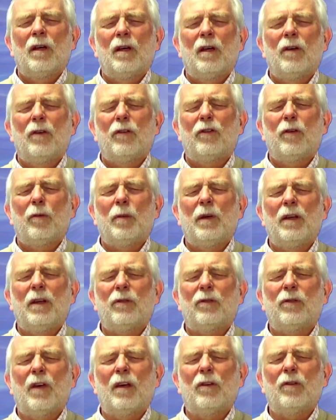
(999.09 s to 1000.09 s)
is to be
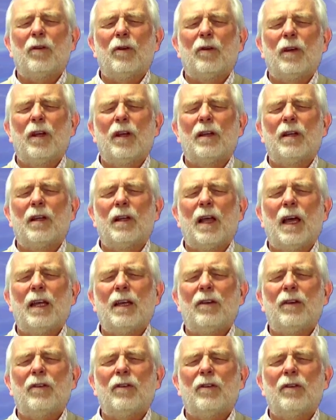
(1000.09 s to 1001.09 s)
centered in
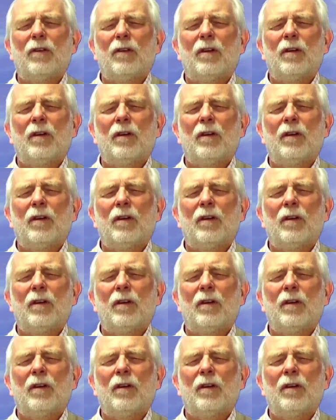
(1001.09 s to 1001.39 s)
light